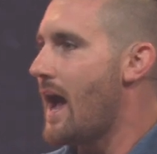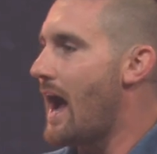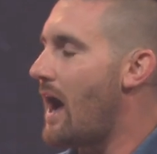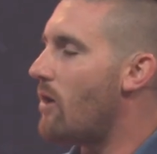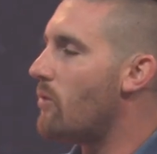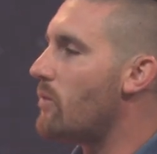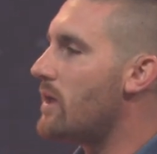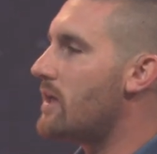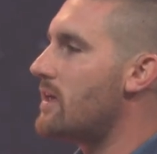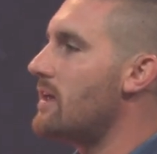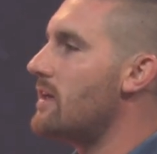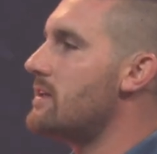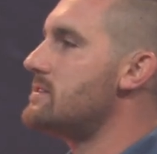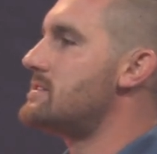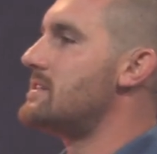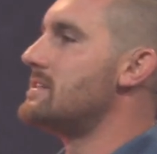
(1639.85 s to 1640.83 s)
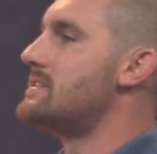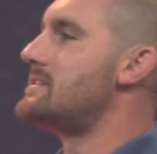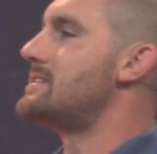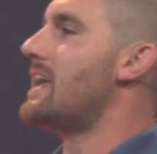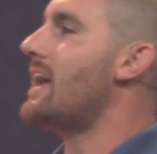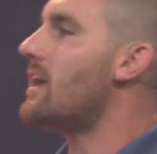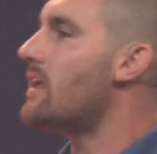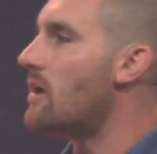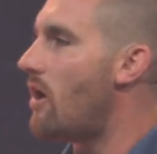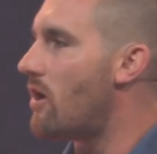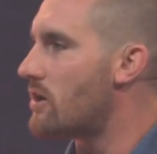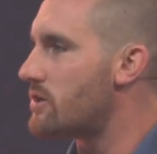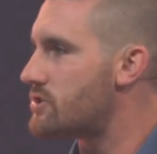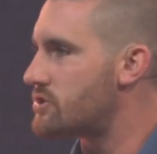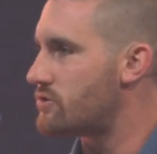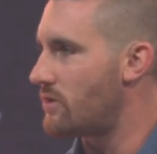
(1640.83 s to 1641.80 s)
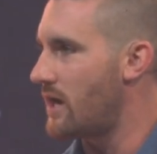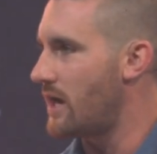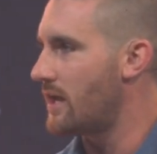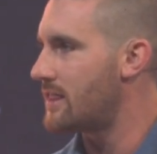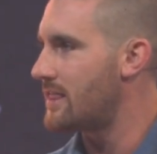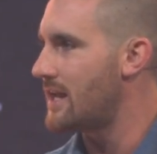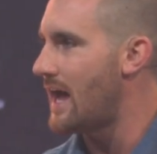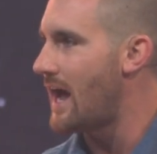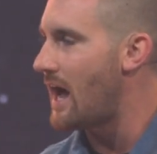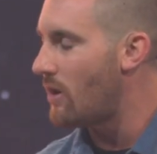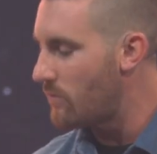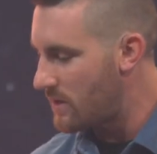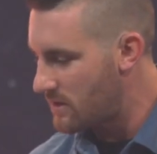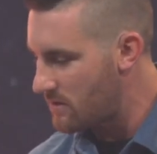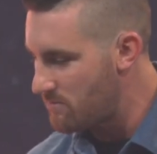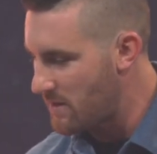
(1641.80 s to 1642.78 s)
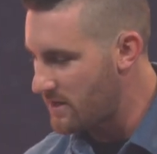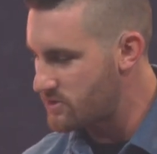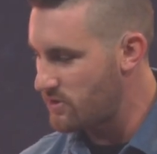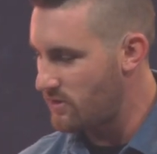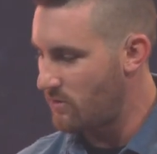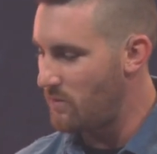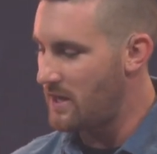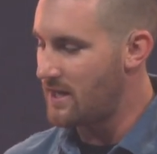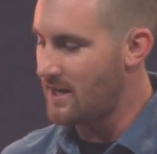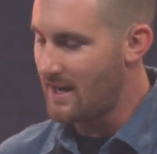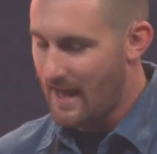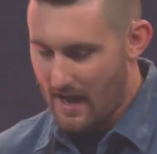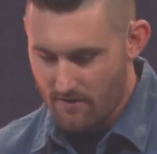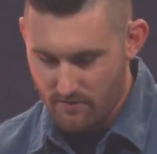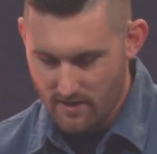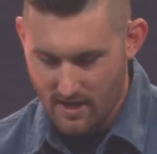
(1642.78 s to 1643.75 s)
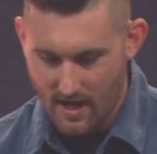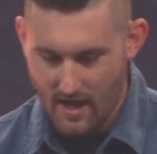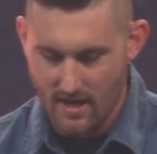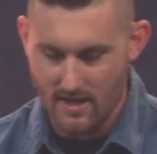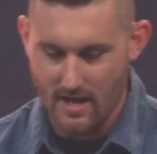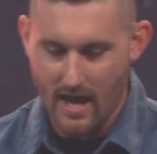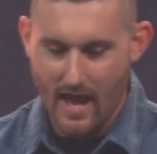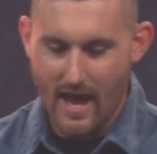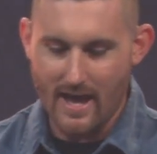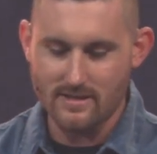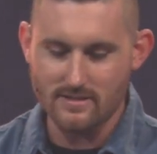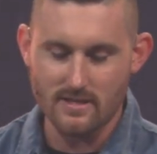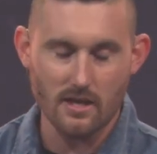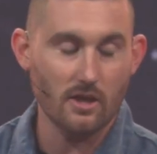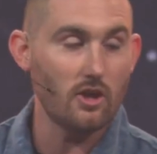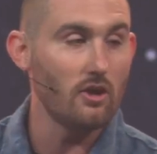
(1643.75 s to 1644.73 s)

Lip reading: how we can sustain our strength, and how we can make sure that we can navigate as a